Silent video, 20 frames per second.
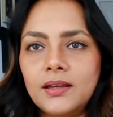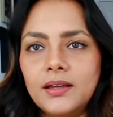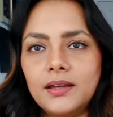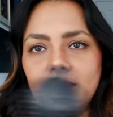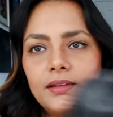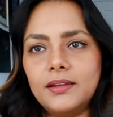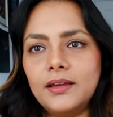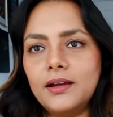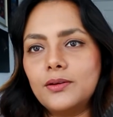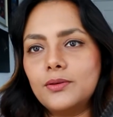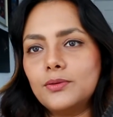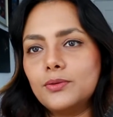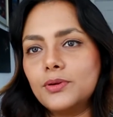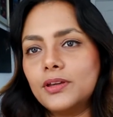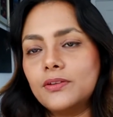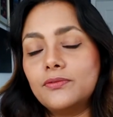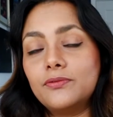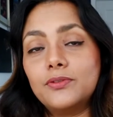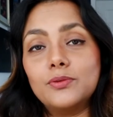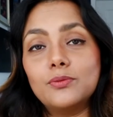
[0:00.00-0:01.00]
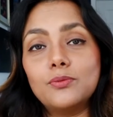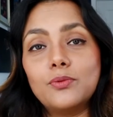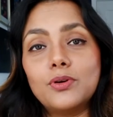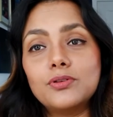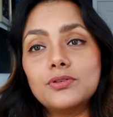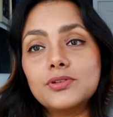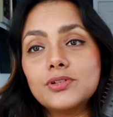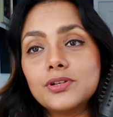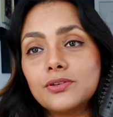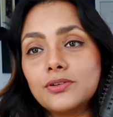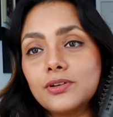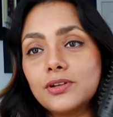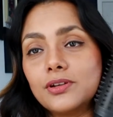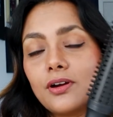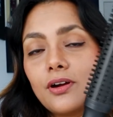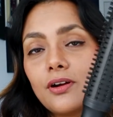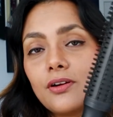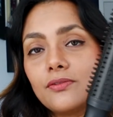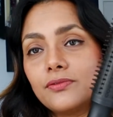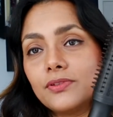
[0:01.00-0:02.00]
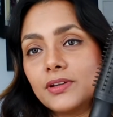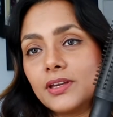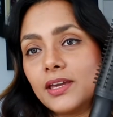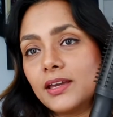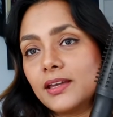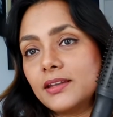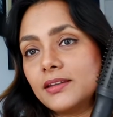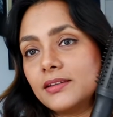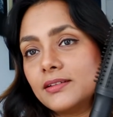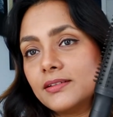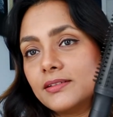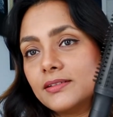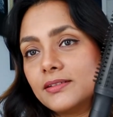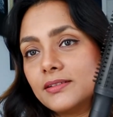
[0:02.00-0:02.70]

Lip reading: And now if you want to turn it off again,